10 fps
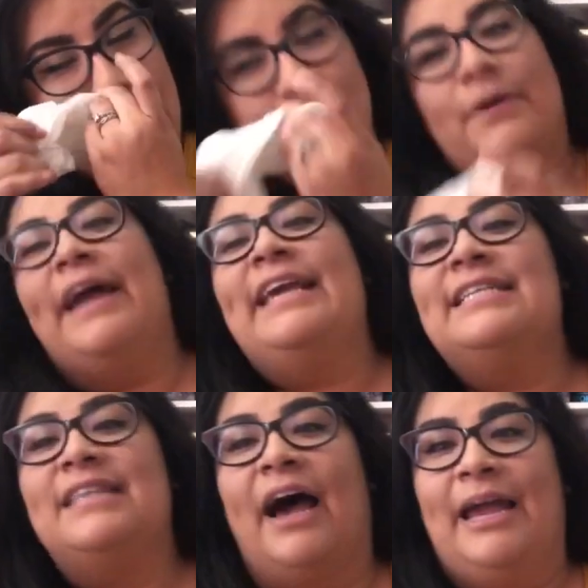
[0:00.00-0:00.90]
So I
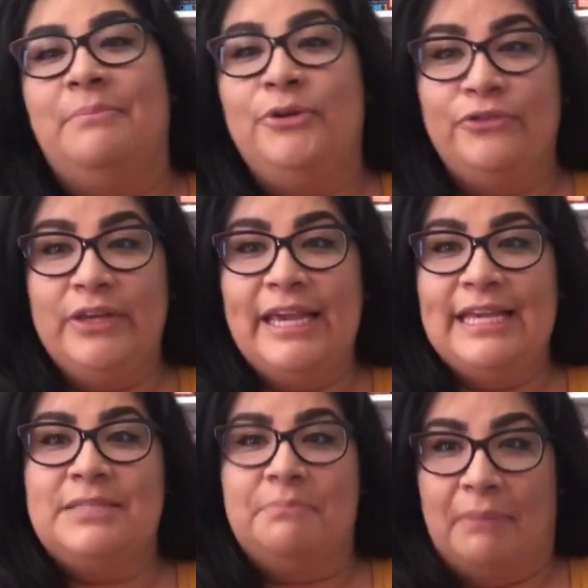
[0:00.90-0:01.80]
guess iMovie
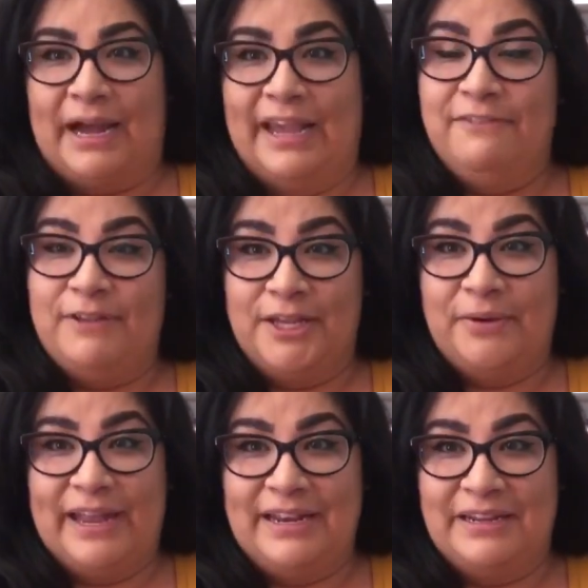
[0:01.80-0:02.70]
is my
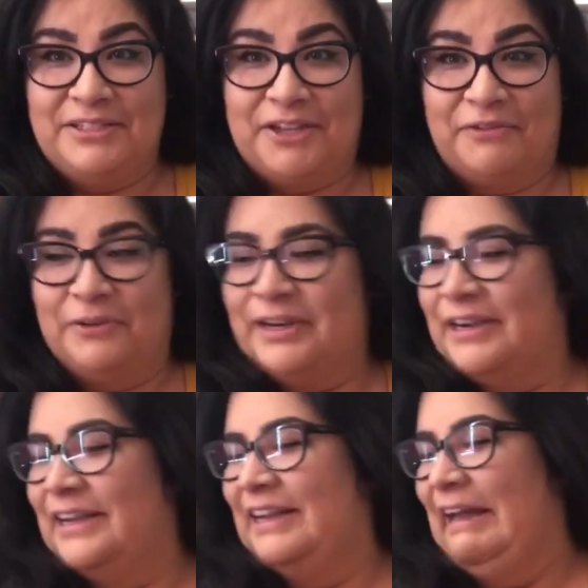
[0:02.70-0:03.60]
video editing software.